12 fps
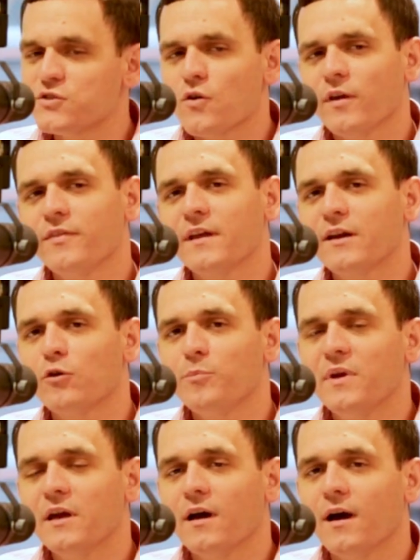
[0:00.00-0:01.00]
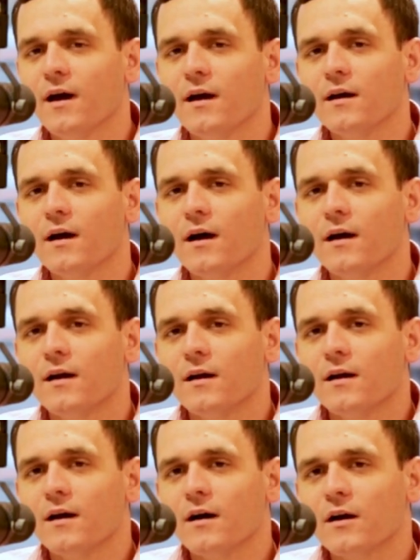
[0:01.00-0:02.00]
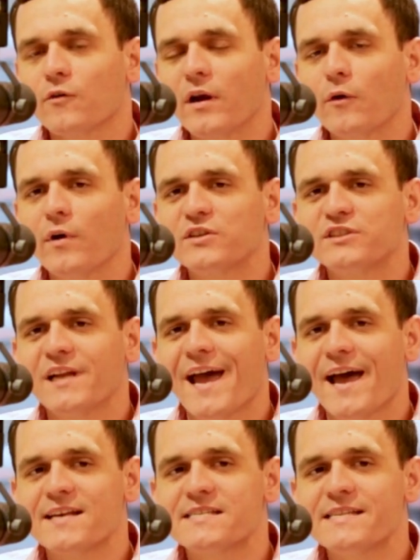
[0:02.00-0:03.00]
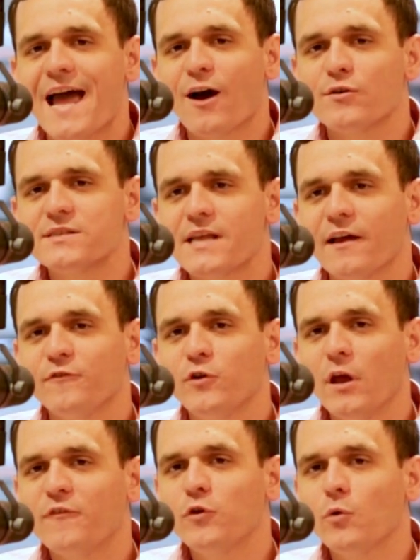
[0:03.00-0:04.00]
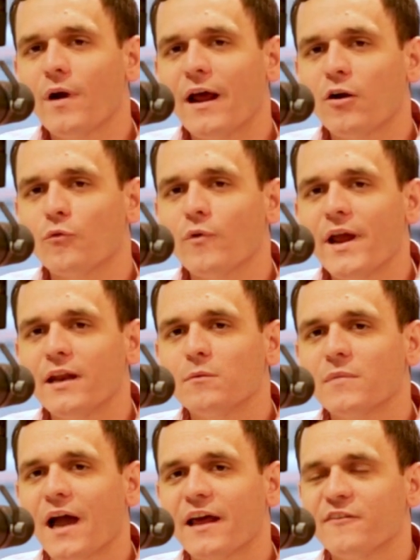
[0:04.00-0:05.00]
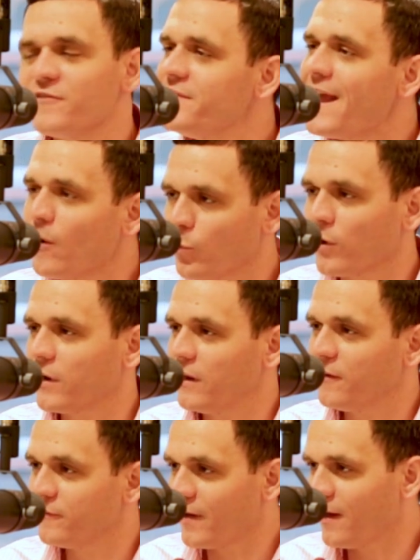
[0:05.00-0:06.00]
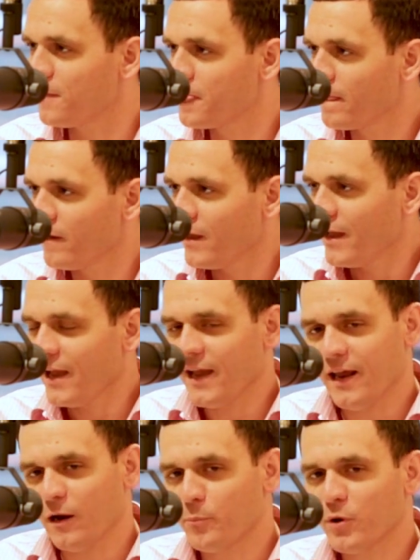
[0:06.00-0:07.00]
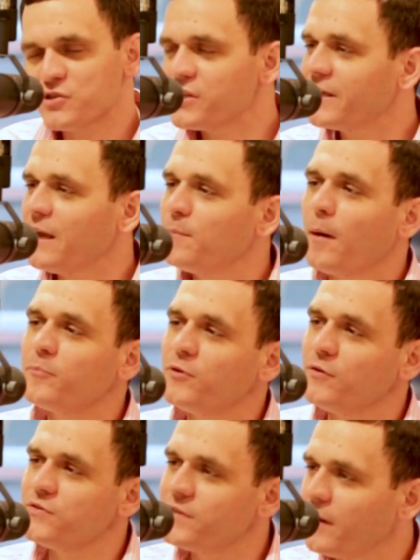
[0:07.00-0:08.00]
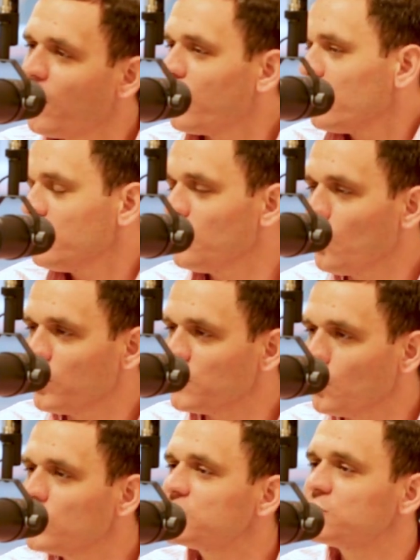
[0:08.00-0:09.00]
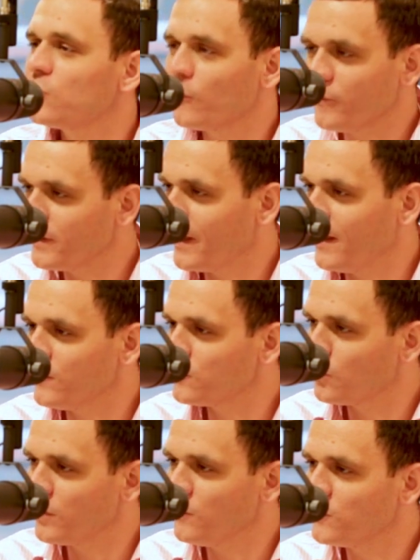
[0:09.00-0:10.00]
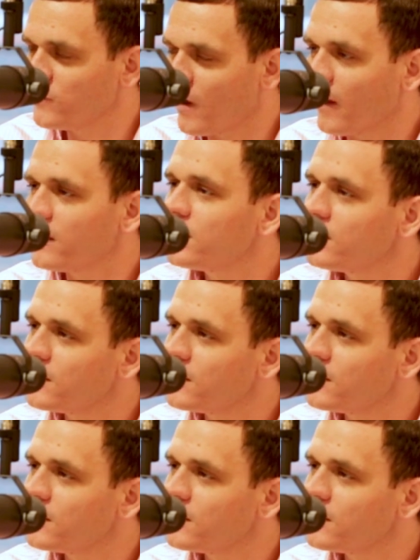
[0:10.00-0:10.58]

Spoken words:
So I think it would be a great question to ask now is that if you were at a random kind of networking event and a person came up to you and said, Hunter, which TropheCase? What do you say?